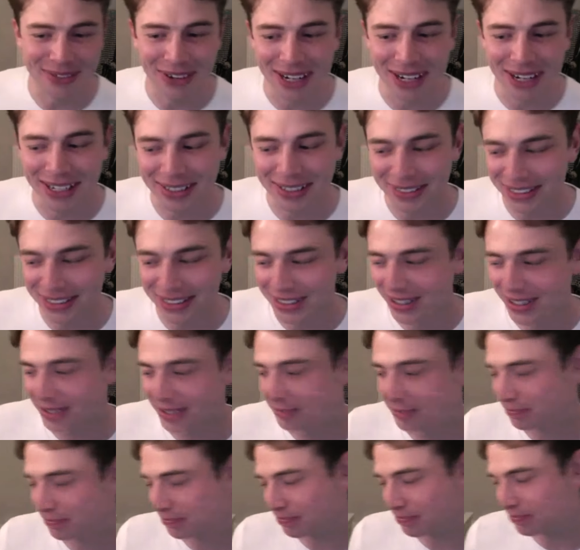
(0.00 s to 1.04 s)
Right, you
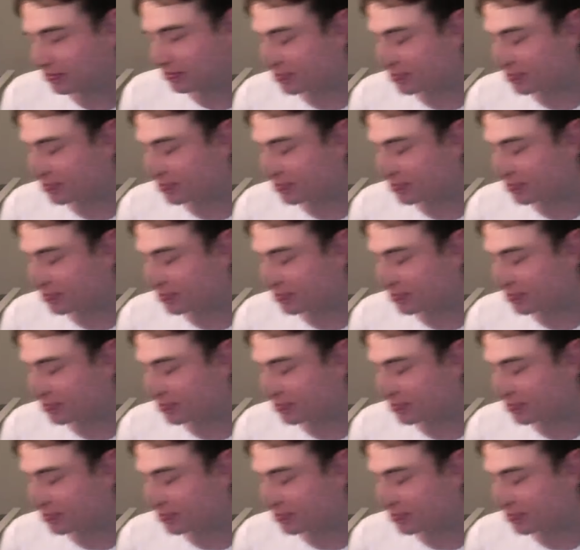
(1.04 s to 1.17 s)
know,